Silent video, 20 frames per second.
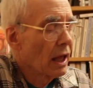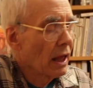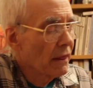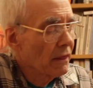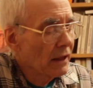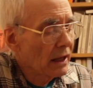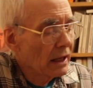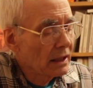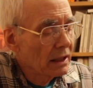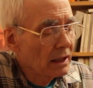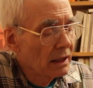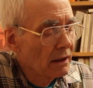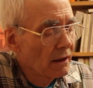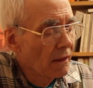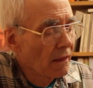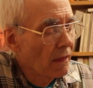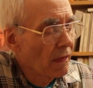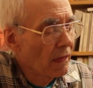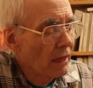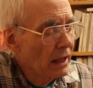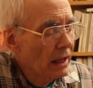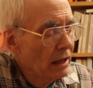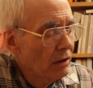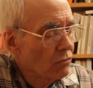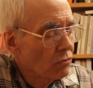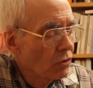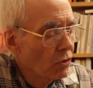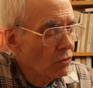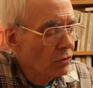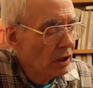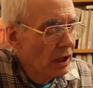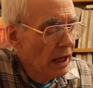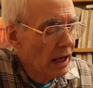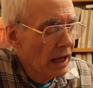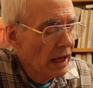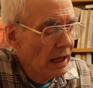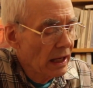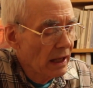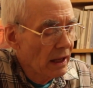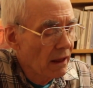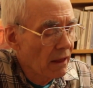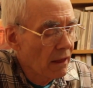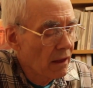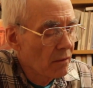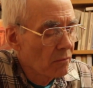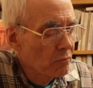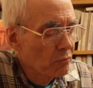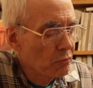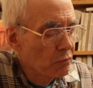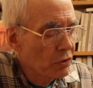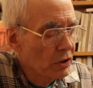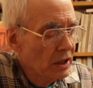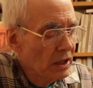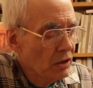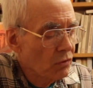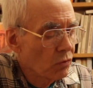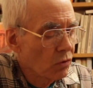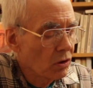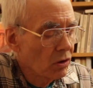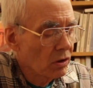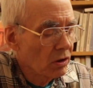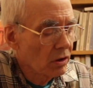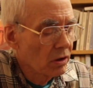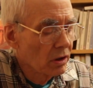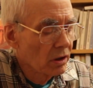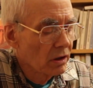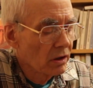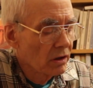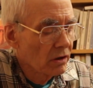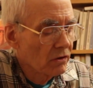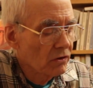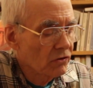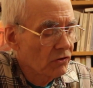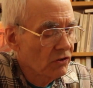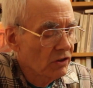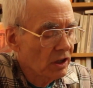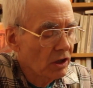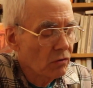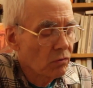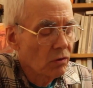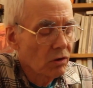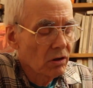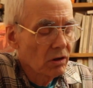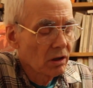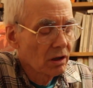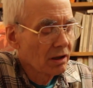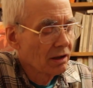that he wrote a prequel sequel.